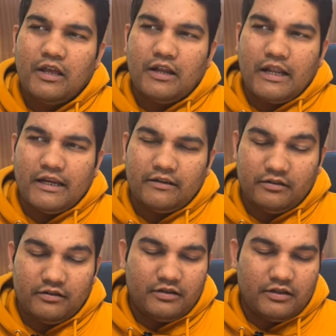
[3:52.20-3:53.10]
right
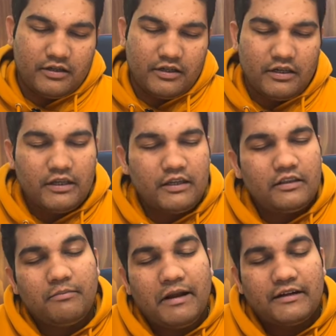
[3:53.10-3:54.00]
uh, in
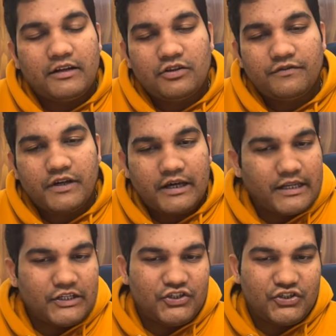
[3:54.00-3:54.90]
the matters of
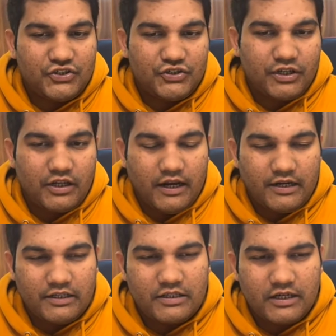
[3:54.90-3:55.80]
courage
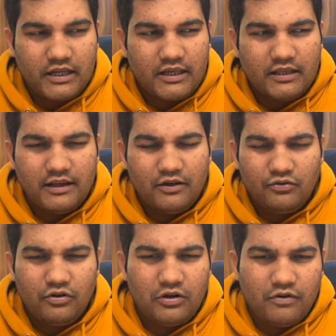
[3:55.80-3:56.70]
and risk taking they
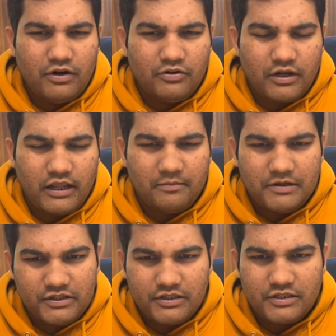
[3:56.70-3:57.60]
do not want to take
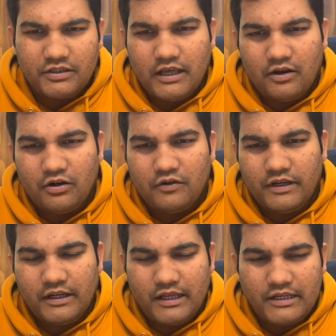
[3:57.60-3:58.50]
much risk they are not
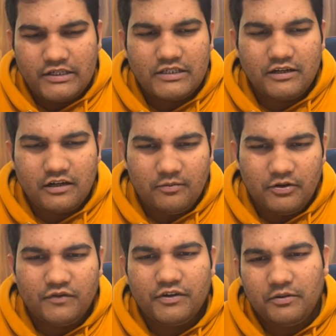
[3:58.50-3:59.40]
very courageous little
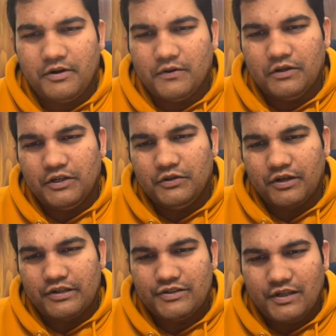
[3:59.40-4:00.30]
bit of timid only you
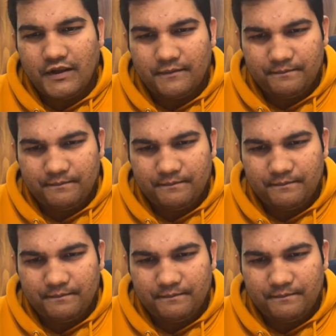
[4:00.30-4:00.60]
can say